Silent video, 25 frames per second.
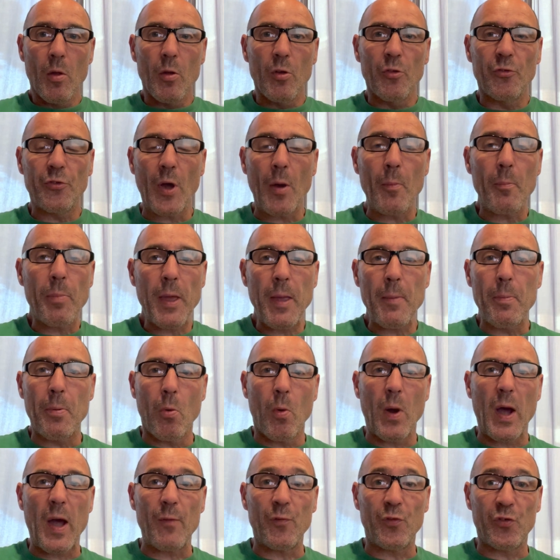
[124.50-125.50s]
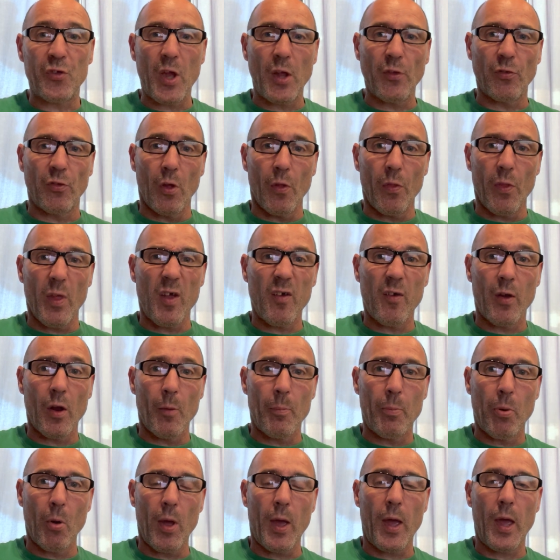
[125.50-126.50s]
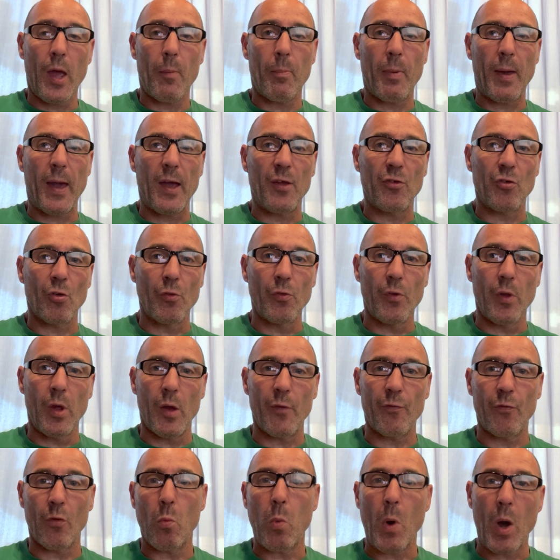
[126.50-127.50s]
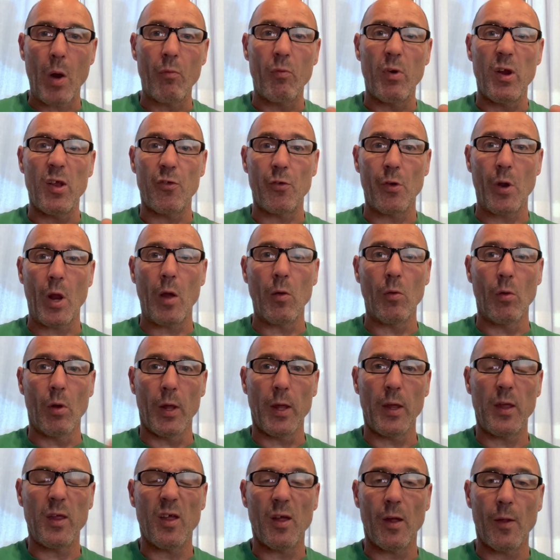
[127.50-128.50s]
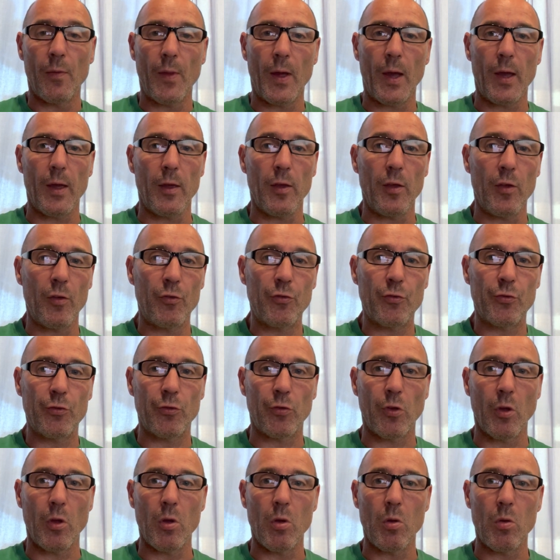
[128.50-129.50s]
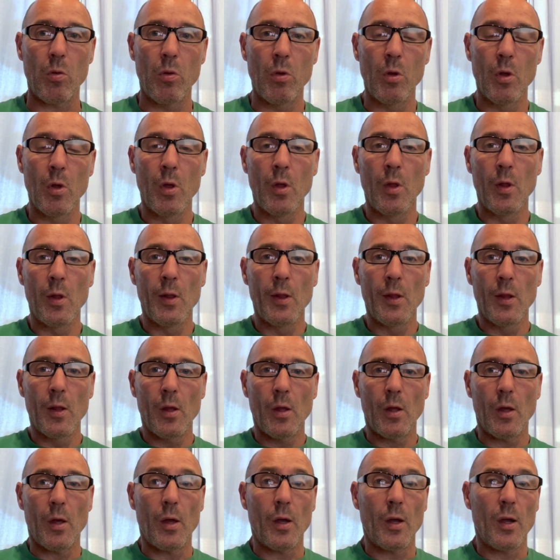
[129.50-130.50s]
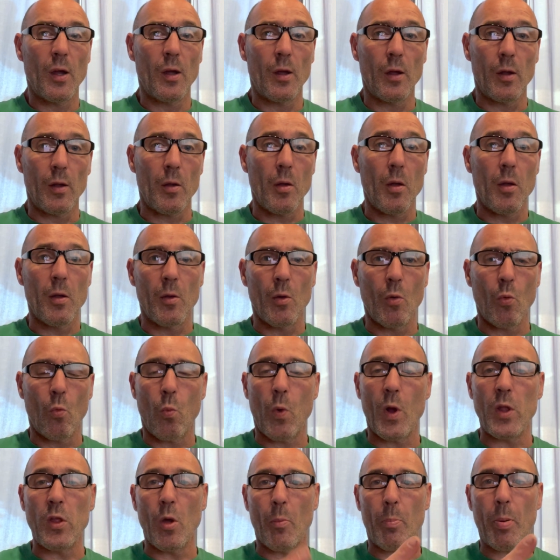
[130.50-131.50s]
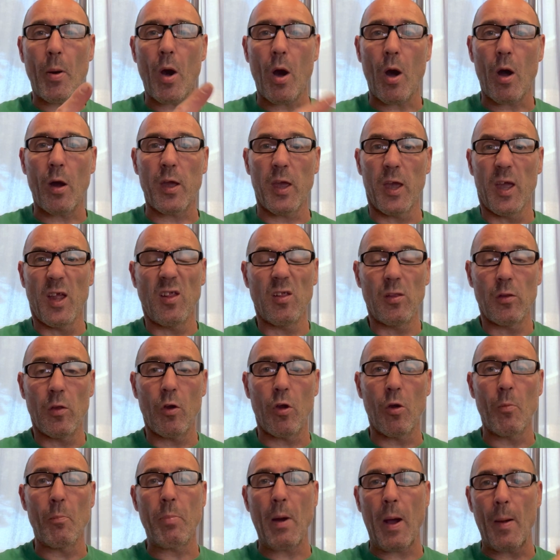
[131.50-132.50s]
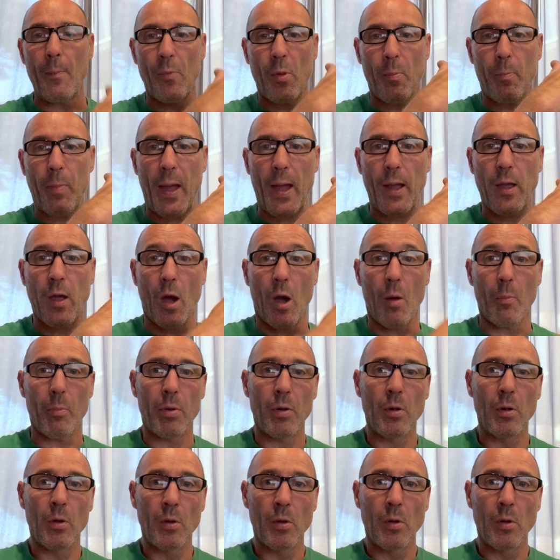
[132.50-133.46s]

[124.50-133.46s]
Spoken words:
Some people have said that they're going to put airbags on there for one reason only, and that is to when you're parking, you can pump the back up.